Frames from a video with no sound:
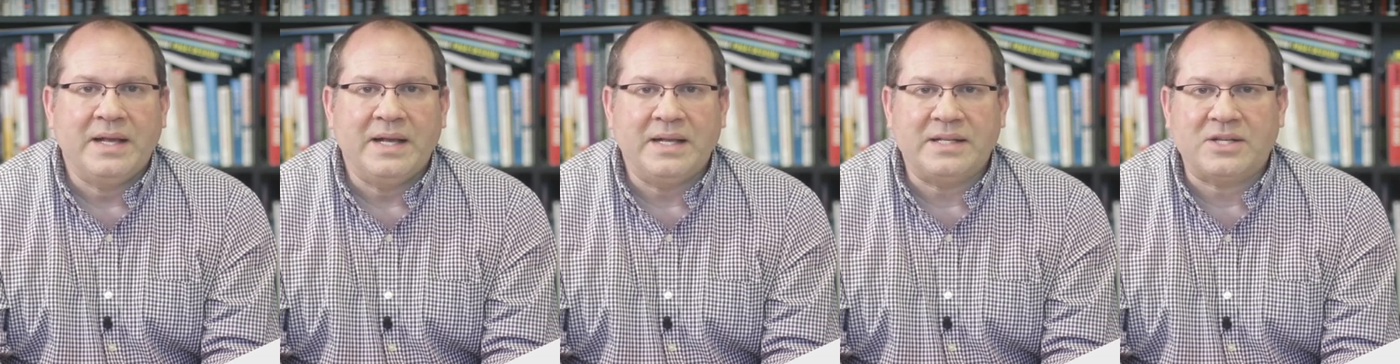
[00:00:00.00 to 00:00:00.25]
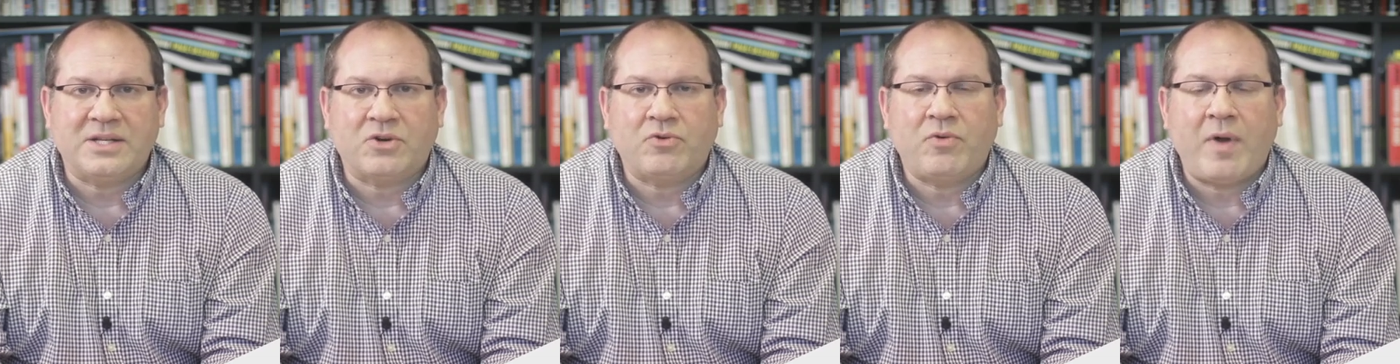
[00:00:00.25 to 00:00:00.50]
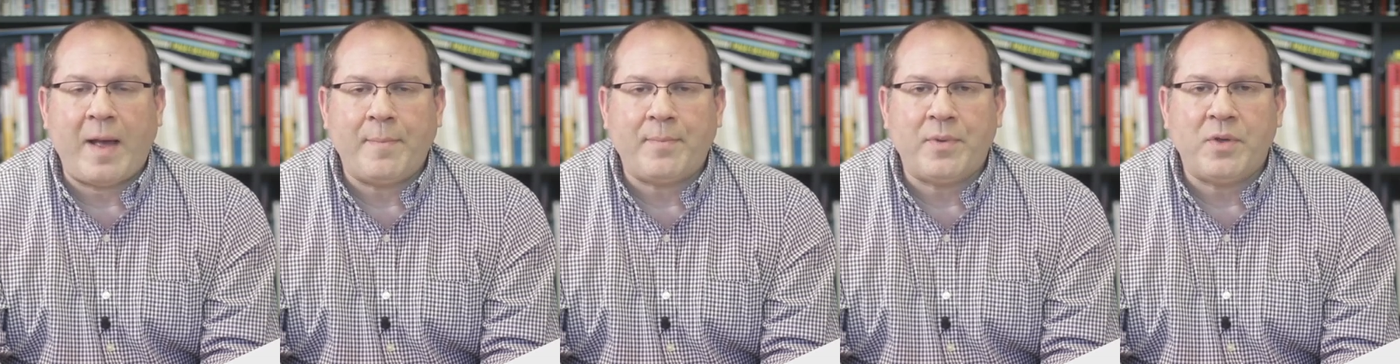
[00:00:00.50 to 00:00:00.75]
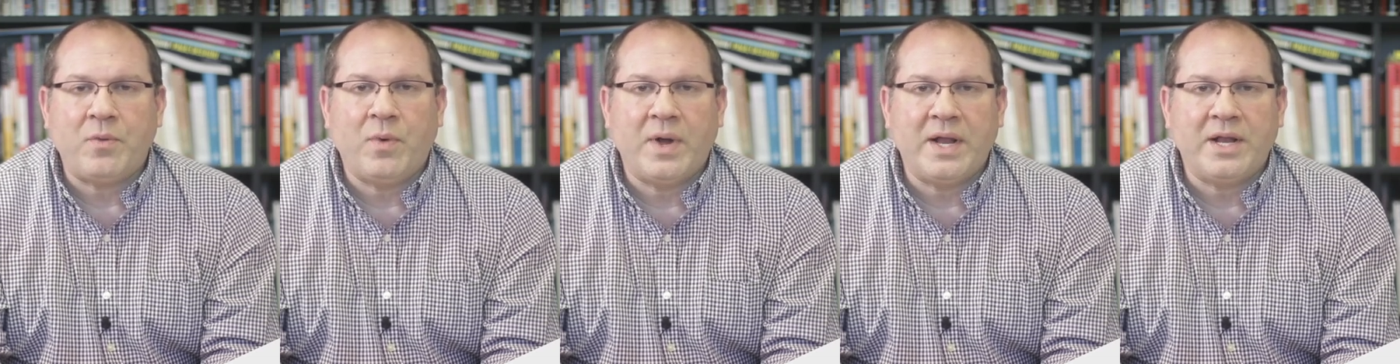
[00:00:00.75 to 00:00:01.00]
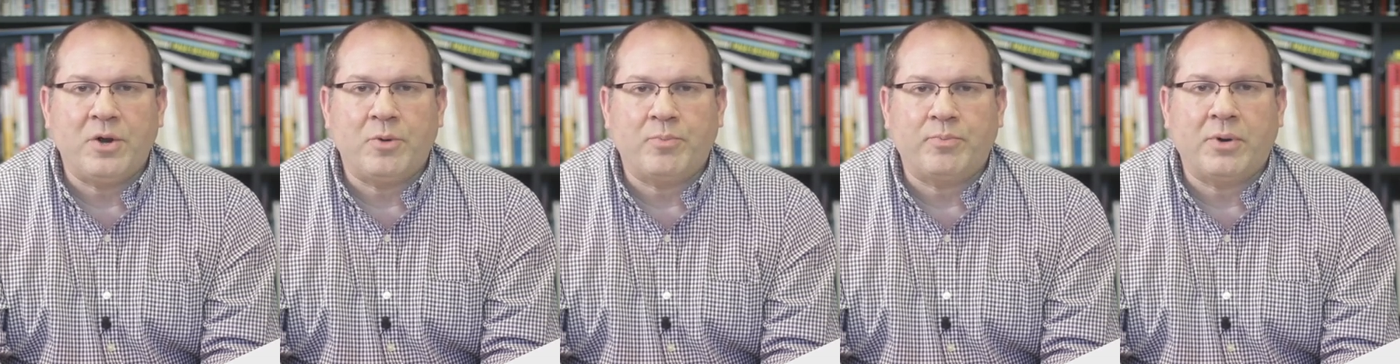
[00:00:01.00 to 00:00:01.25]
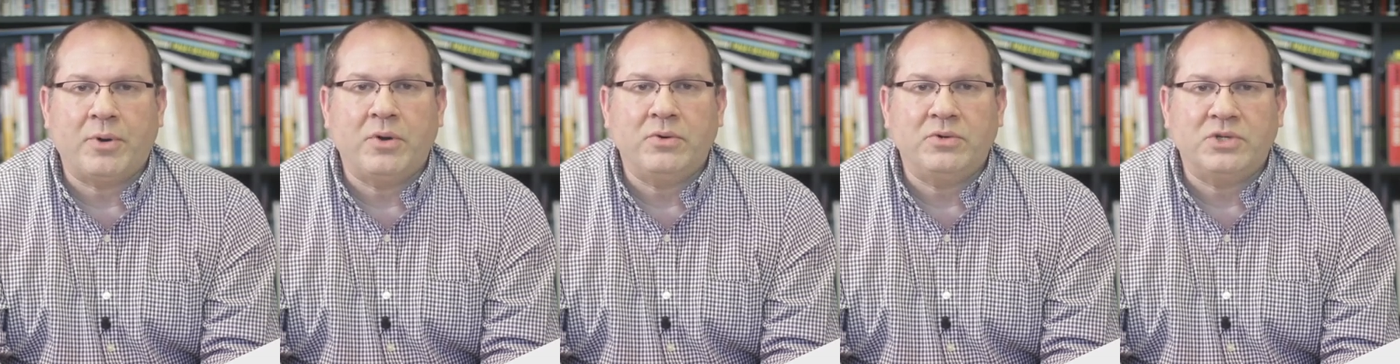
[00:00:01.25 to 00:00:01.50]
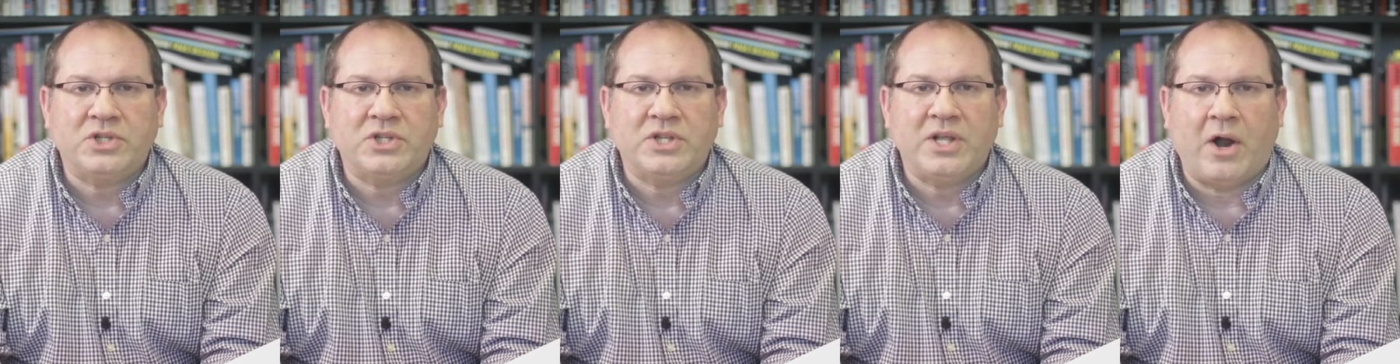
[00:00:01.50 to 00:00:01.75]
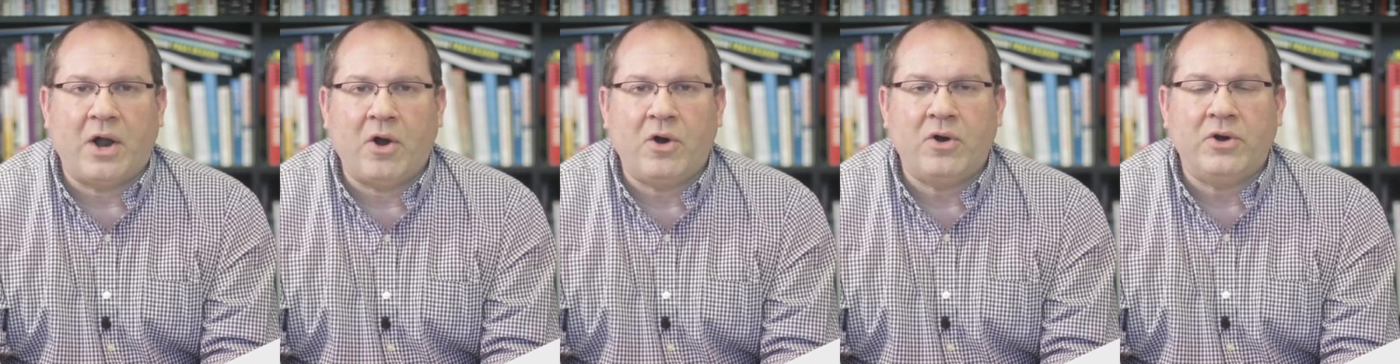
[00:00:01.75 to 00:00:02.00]
It's a crappy way to approach
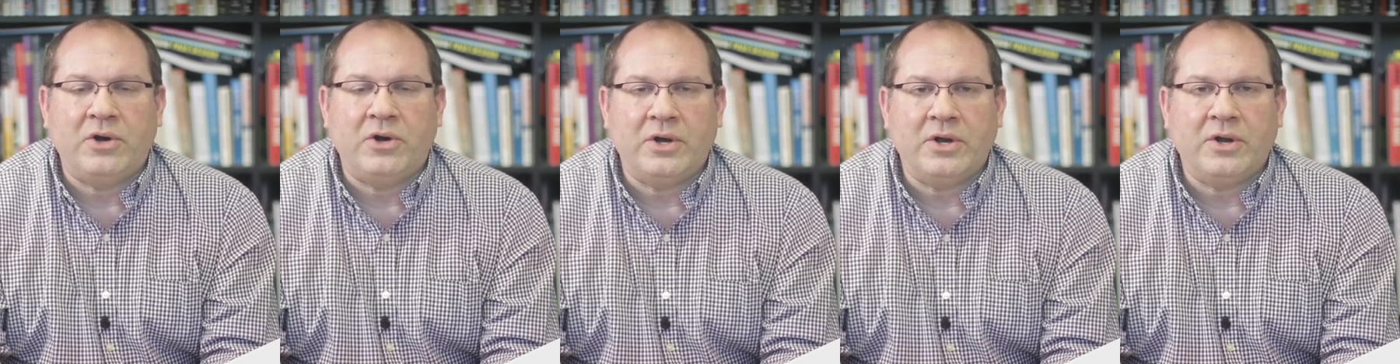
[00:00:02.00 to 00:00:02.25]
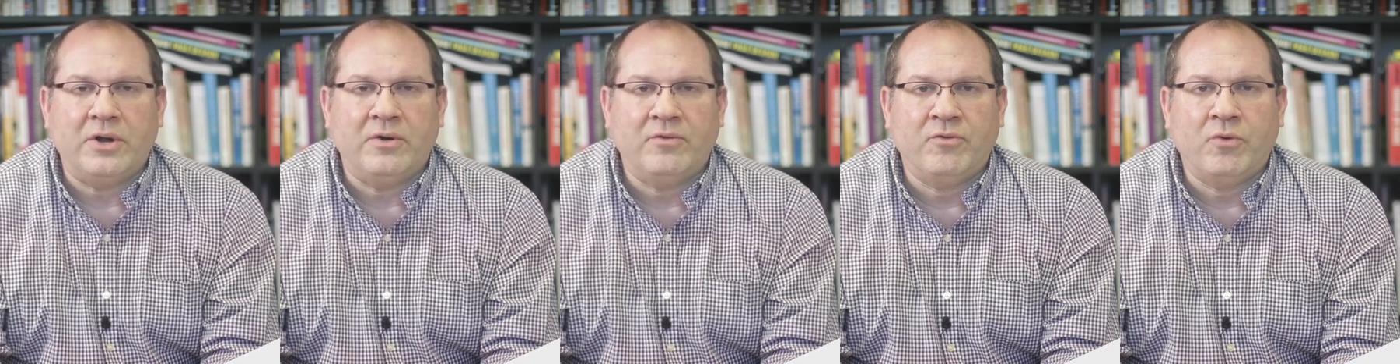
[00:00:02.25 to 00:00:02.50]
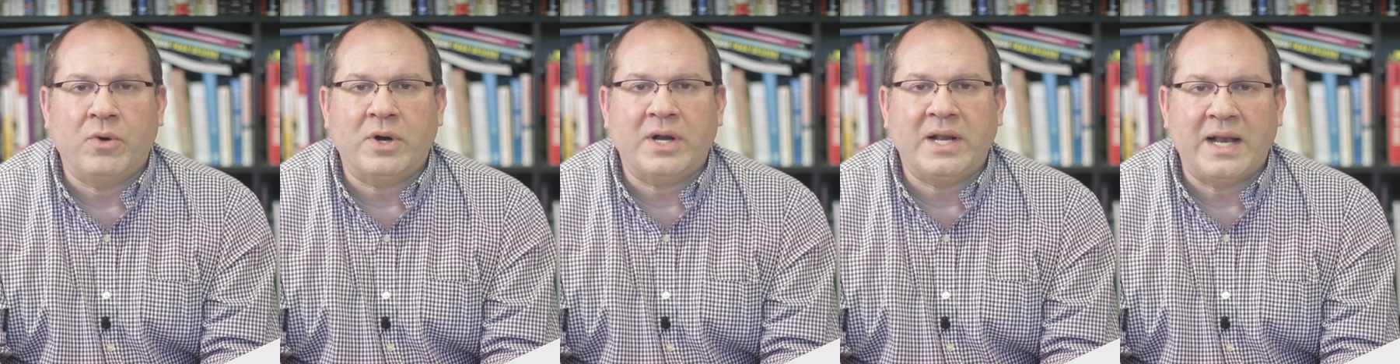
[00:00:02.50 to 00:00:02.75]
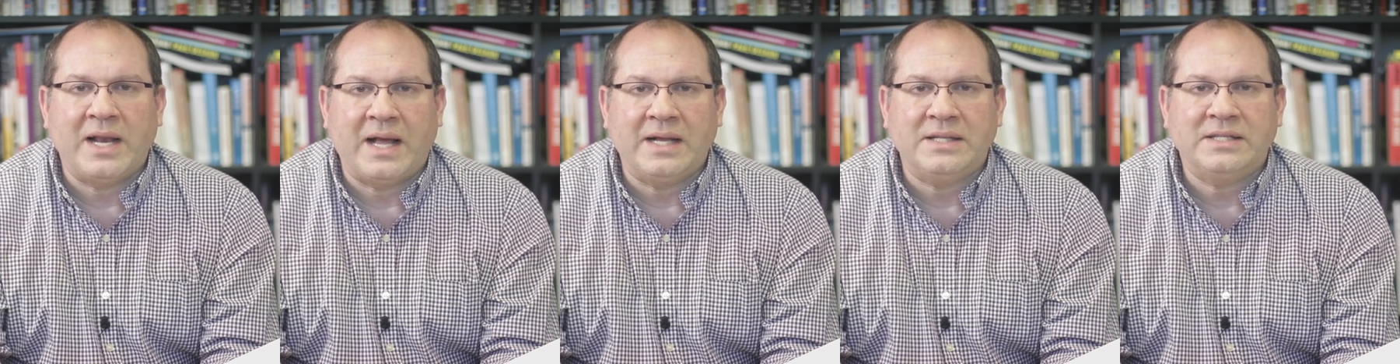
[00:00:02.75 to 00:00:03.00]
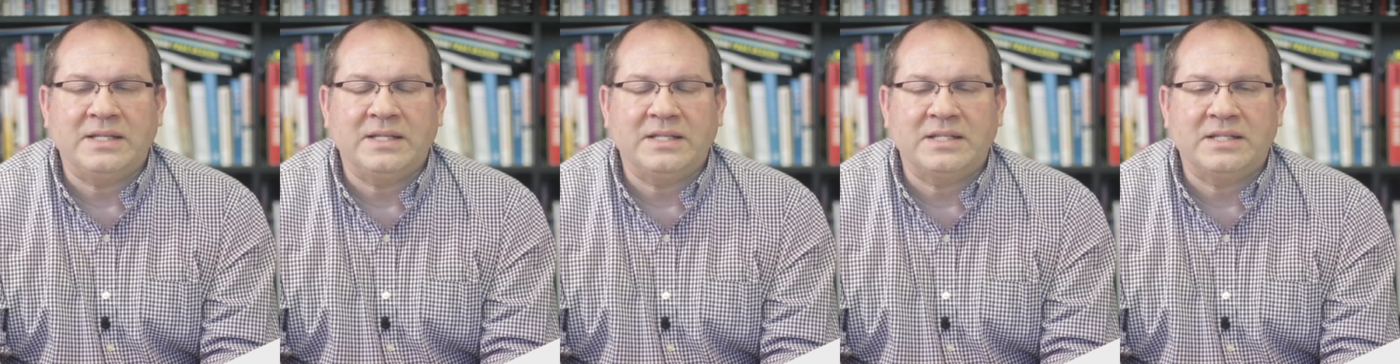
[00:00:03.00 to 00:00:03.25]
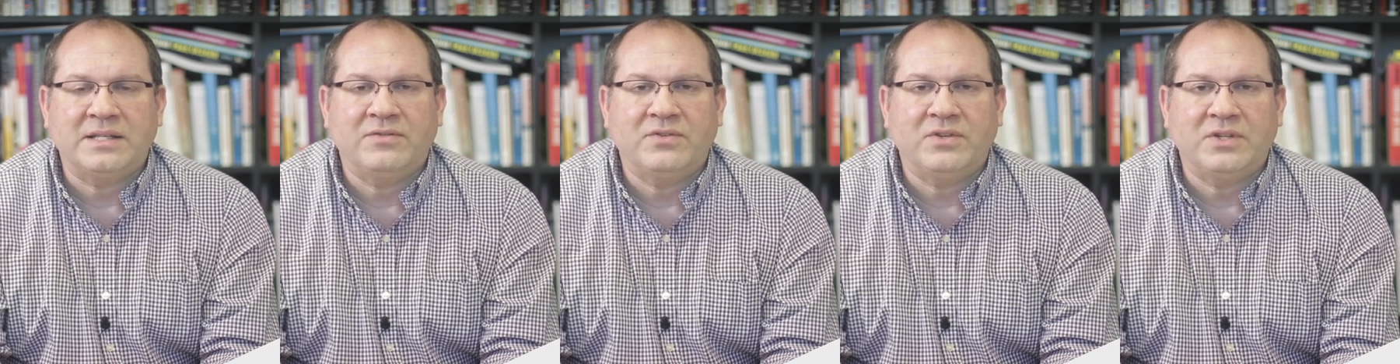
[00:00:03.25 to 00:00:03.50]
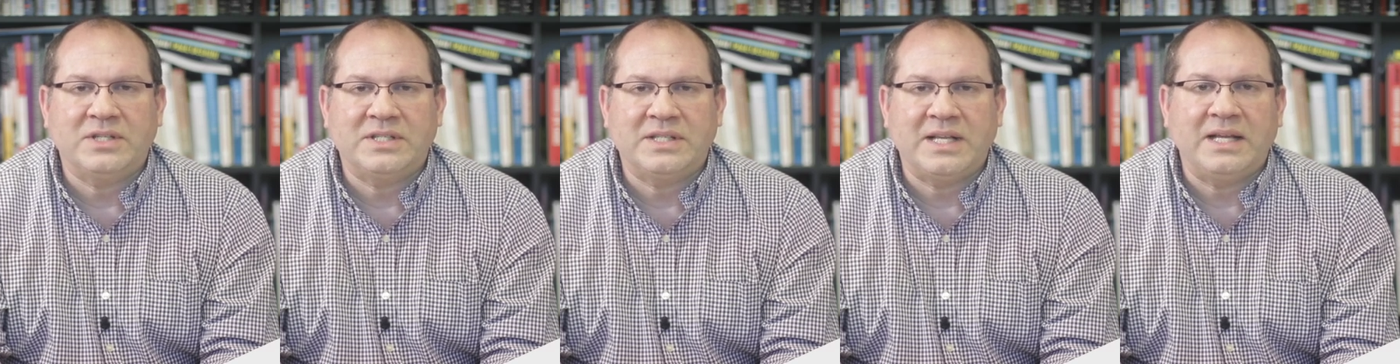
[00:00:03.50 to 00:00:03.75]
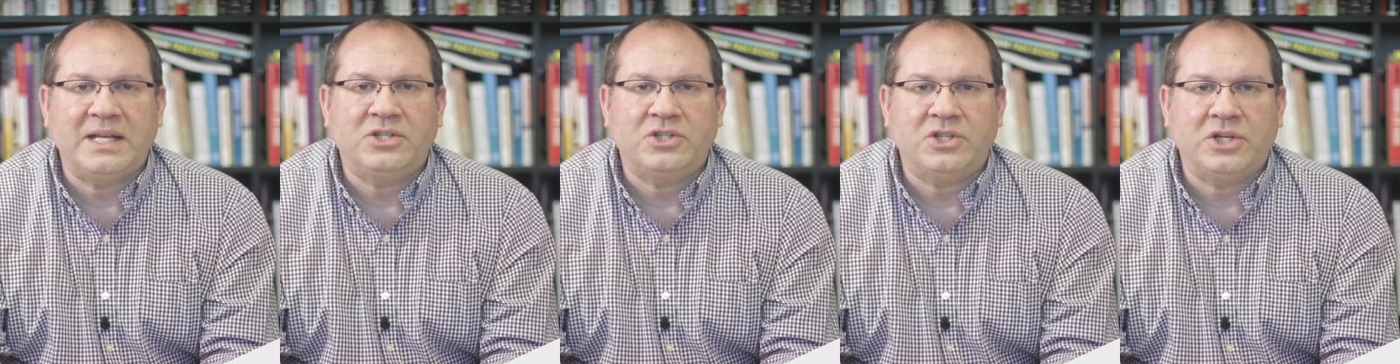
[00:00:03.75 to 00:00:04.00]
the art of organizing
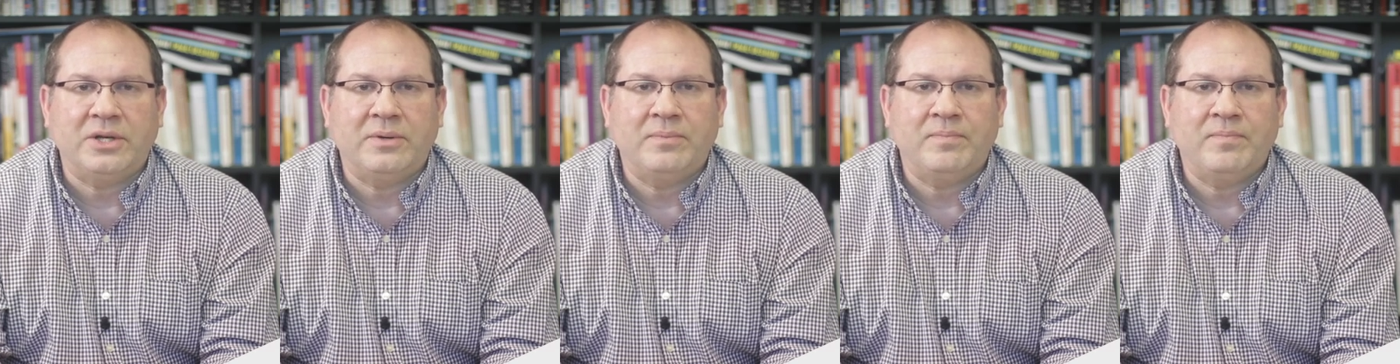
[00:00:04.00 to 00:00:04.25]
civilization.